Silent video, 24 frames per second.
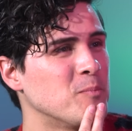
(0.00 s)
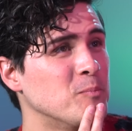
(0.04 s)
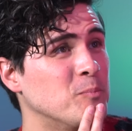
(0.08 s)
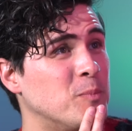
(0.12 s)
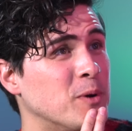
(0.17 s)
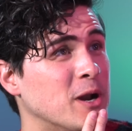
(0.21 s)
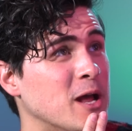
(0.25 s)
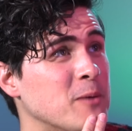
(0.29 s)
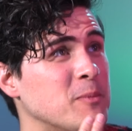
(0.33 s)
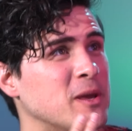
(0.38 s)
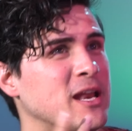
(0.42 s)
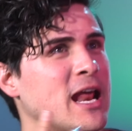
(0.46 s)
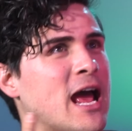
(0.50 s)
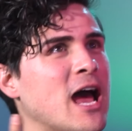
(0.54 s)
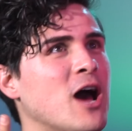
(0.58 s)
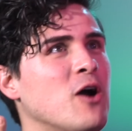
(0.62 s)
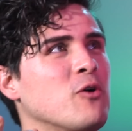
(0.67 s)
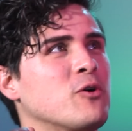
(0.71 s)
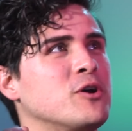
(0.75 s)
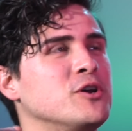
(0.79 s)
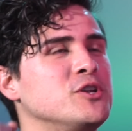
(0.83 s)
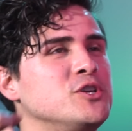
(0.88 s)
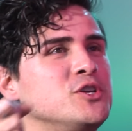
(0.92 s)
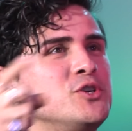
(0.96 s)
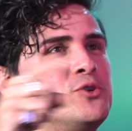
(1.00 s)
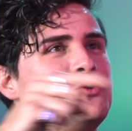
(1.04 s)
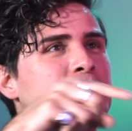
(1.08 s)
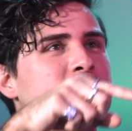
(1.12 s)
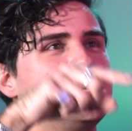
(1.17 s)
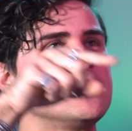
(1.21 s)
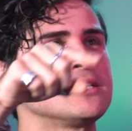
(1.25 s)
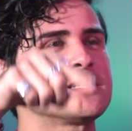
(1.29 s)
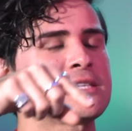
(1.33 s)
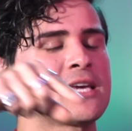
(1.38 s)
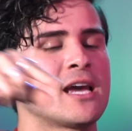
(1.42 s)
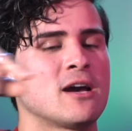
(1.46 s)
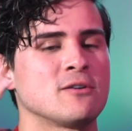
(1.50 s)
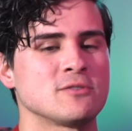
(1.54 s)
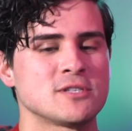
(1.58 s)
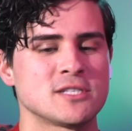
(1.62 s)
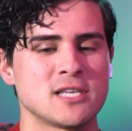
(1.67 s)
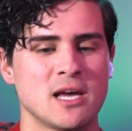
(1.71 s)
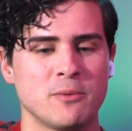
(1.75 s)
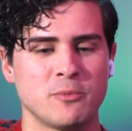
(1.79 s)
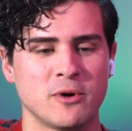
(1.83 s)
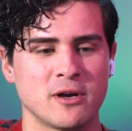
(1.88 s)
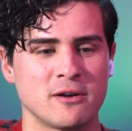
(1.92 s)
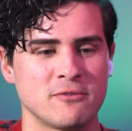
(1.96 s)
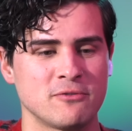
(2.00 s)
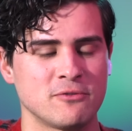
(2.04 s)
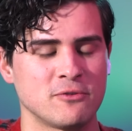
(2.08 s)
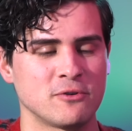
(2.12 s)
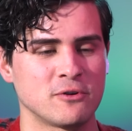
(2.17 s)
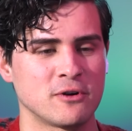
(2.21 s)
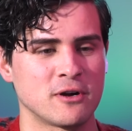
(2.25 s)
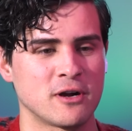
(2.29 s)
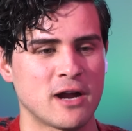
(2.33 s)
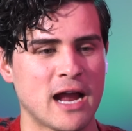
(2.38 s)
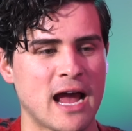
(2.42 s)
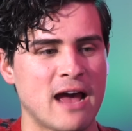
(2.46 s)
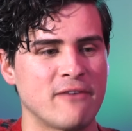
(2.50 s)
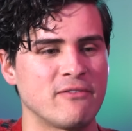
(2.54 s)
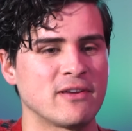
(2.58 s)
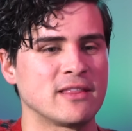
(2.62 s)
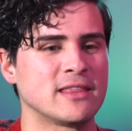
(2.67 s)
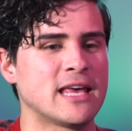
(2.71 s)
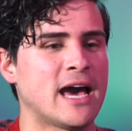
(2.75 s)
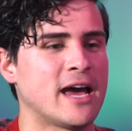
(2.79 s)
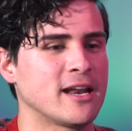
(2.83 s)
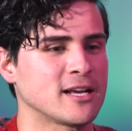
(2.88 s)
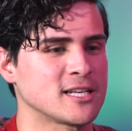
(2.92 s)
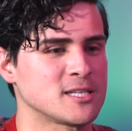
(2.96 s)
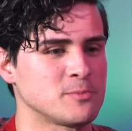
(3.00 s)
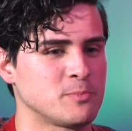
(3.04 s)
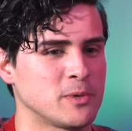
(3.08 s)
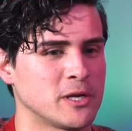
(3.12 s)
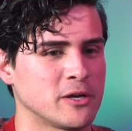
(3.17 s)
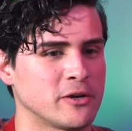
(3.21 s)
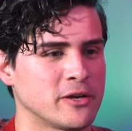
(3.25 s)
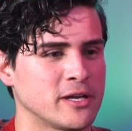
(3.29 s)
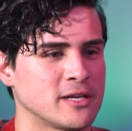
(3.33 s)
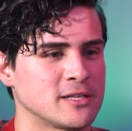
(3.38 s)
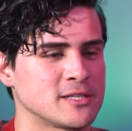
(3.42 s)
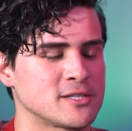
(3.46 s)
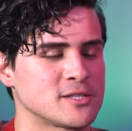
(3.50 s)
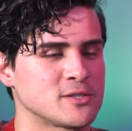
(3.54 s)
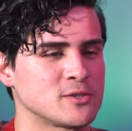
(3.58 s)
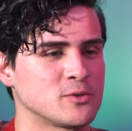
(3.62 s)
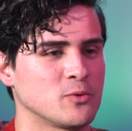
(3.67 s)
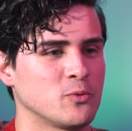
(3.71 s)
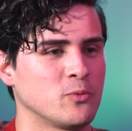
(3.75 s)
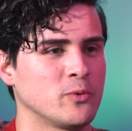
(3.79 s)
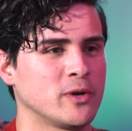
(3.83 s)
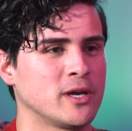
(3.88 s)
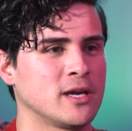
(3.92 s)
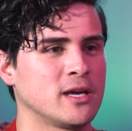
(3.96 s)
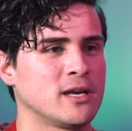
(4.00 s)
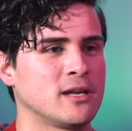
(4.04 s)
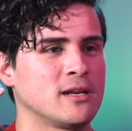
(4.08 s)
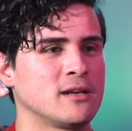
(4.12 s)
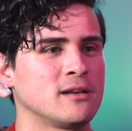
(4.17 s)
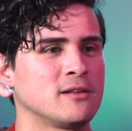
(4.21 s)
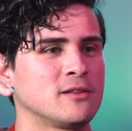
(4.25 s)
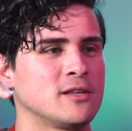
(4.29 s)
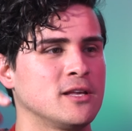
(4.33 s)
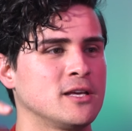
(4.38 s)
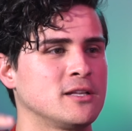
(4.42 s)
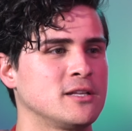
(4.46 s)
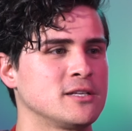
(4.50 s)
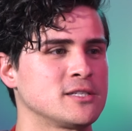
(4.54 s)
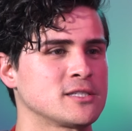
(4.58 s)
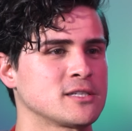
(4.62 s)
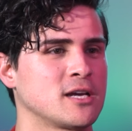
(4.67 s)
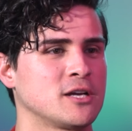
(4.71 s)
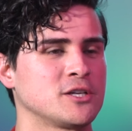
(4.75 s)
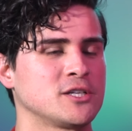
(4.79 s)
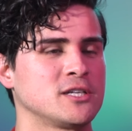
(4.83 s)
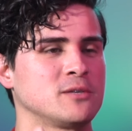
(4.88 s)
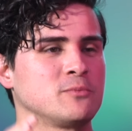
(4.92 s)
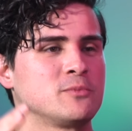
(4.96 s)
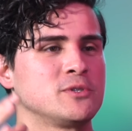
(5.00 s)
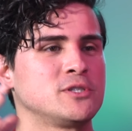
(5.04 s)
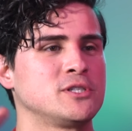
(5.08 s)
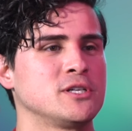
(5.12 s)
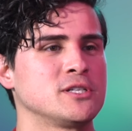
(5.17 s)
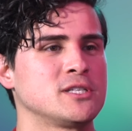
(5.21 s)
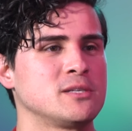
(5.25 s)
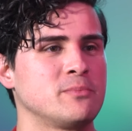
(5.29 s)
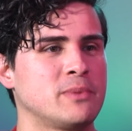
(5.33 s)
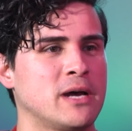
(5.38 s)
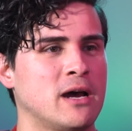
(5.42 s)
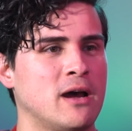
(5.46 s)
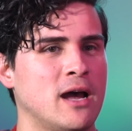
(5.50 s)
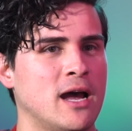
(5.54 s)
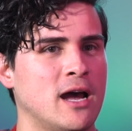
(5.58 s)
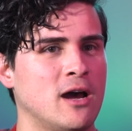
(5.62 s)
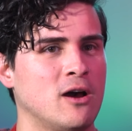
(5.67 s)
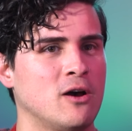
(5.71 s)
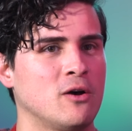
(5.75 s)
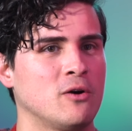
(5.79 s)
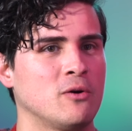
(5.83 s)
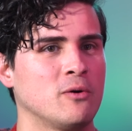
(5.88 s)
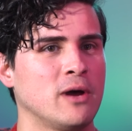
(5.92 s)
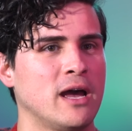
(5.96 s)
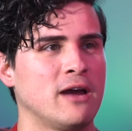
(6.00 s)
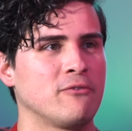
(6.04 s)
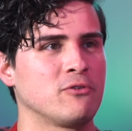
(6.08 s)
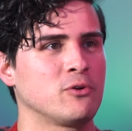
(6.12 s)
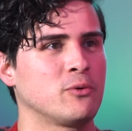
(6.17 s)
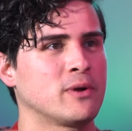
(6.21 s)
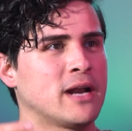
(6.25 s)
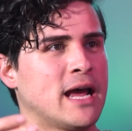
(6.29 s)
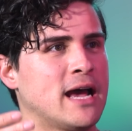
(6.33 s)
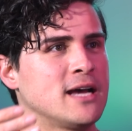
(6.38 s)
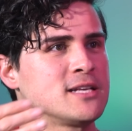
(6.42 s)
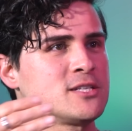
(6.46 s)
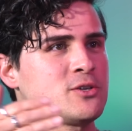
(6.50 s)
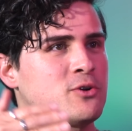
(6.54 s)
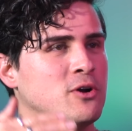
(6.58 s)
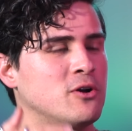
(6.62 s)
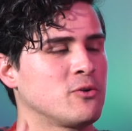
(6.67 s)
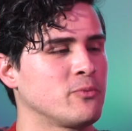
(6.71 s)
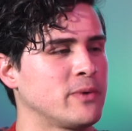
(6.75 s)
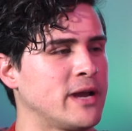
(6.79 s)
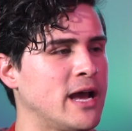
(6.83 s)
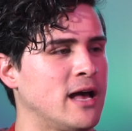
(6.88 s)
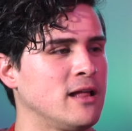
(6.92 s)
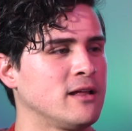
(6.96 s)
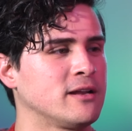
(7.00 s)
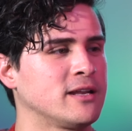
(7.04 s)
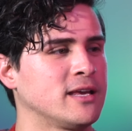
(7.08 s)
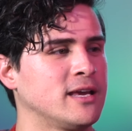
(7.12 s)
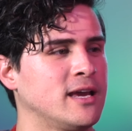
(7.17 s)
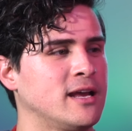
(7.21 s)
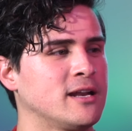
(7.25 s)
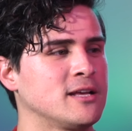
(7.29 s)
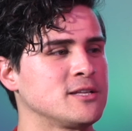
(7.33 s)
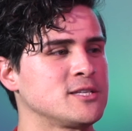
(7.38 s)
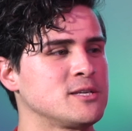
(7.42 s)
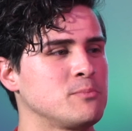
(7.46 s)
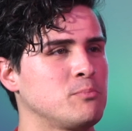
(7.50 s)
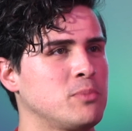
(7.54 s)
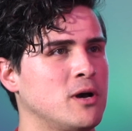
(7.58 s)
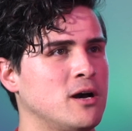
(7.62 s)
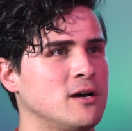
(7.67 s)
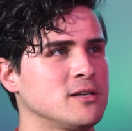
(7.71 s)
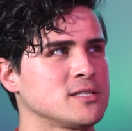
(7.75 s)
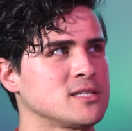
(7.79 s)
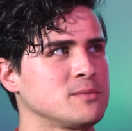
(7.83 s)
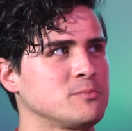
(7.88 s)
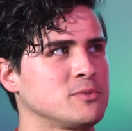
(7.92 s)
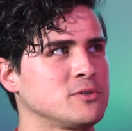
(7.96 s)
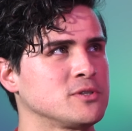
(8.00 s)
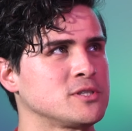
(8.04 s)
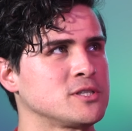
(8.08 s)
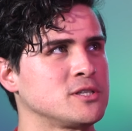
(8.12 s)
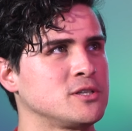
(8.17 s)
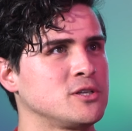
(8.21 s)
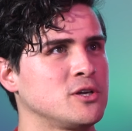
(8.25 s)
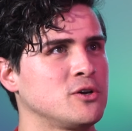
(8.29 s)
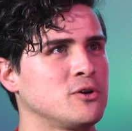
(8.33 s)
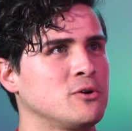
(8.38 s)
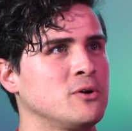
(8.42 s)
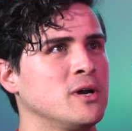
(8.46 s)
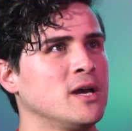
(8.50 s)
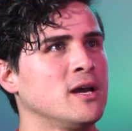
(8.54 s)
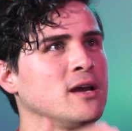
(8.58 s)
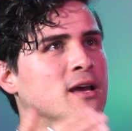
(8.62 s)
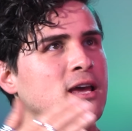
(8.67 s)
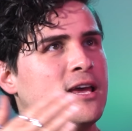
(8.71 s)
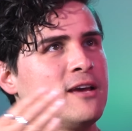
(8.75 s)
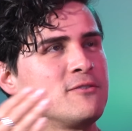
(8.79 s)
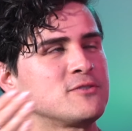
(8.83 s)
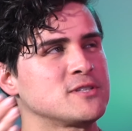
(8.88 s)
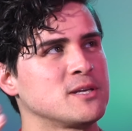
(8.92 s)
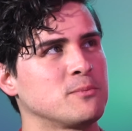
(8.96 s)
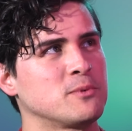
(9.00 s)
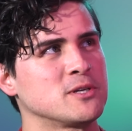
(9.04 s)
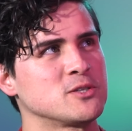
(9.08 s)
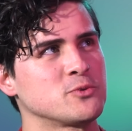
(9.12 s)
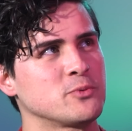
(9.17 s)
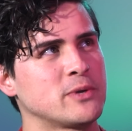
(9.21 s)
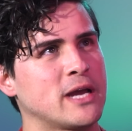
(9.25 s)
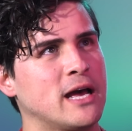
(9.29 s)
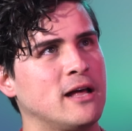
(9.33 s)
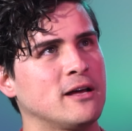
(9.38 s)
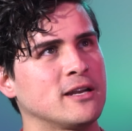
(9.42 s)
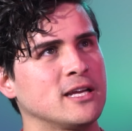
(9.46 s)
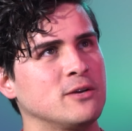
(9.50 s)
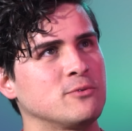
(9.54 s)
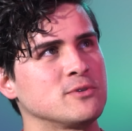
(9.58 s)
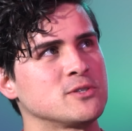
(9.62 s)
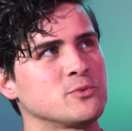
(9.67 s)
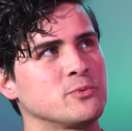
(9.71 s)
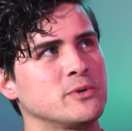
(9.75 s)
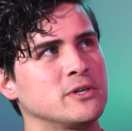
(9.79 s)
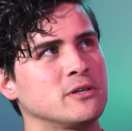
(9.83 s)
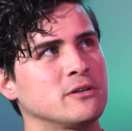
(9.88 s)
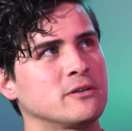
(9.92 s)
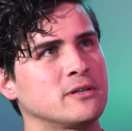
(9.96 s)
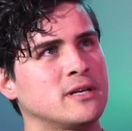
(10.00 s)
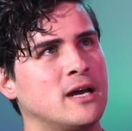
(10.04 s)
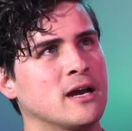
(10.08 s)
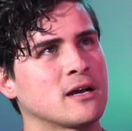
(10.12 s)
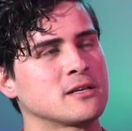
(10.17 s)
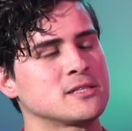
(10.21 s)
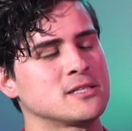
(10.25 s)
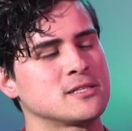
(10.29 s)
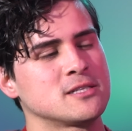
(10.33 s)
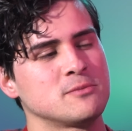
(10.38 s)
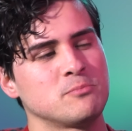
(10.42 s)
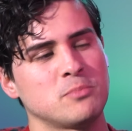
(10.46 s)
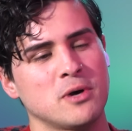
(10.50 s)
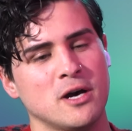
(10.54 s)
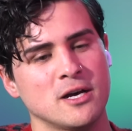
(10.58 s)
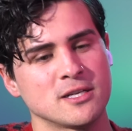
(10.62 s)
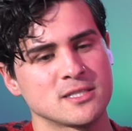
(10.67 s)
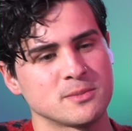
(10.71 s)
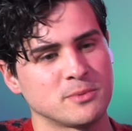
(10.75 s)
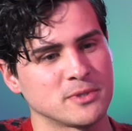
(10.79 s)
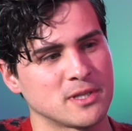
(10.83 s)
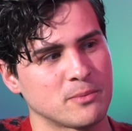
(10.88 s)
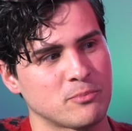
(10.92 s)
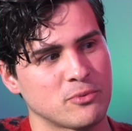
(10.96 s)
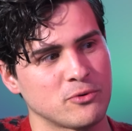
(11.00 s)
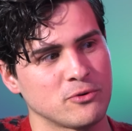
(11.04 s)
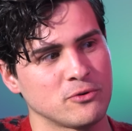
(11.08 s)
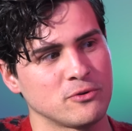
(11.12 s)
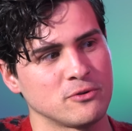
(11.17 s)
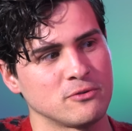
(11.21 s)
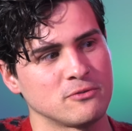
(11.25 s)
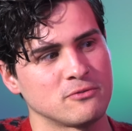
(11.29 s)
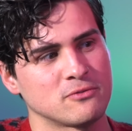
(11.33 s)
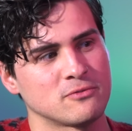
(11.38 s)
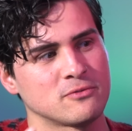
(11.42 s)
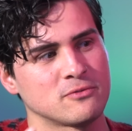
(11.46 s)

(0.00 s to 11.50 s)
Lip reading: But I mean, how could you discount someone for having that experience when the discussion was just about how everyone has their own reality and it's impossible to know if someone's reality was real or not because it's impossible to prove?